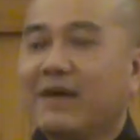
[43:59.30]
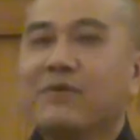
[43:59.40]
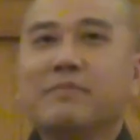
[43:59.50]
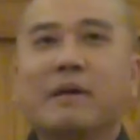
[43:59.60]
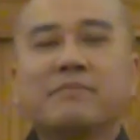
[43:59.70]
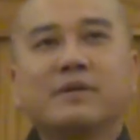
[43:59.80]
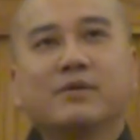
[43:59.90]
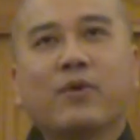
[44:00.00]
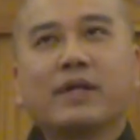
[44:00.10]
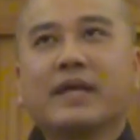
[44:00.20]
I
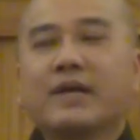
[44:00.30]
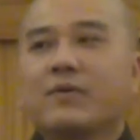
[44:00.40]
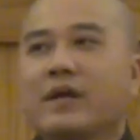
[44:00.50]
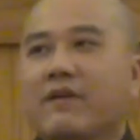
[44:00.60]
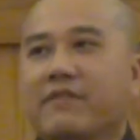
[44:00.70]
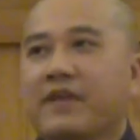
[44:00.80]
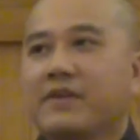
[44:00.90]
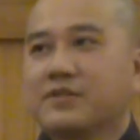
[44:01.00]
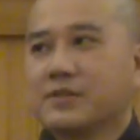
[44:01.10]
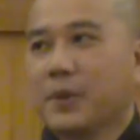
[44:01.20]
remember one day we have
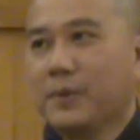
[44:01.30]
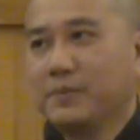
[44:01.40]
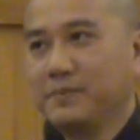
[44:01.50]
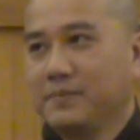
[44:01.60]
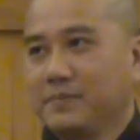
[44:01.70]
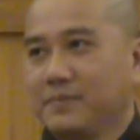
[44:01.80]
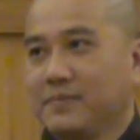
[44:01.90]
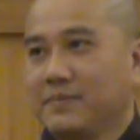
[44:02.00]
thunderstorm